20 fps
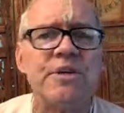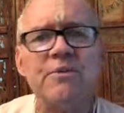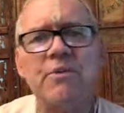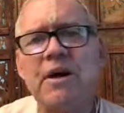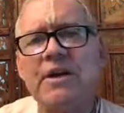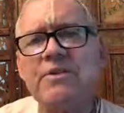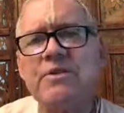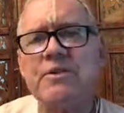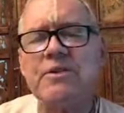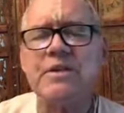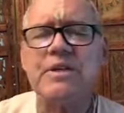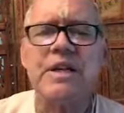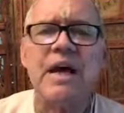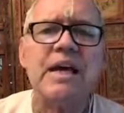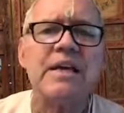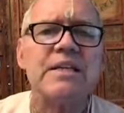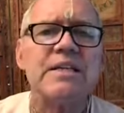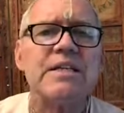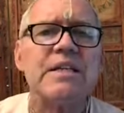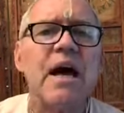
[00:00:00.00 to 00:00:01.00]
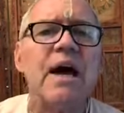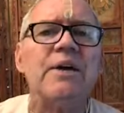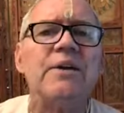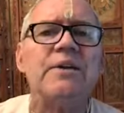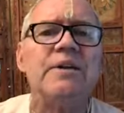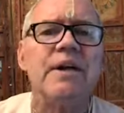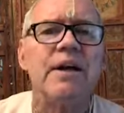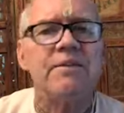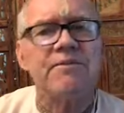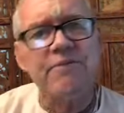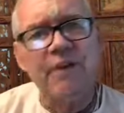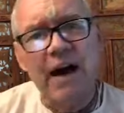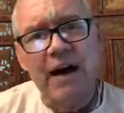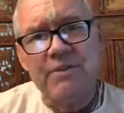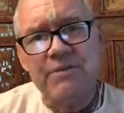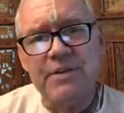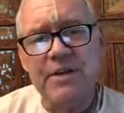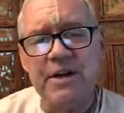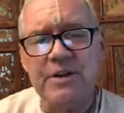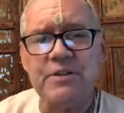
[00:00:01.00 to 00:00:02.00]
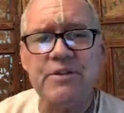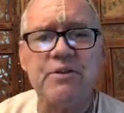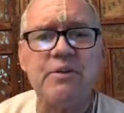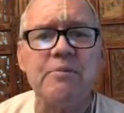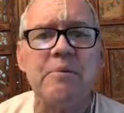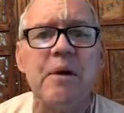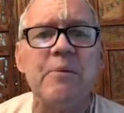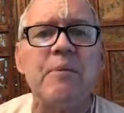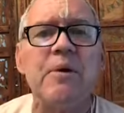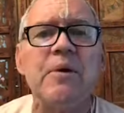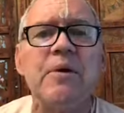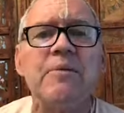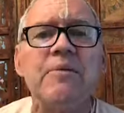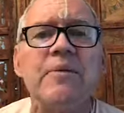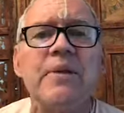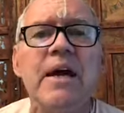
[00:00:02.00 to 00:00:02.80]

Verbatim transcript: He went to his next son. He had five sons, remember?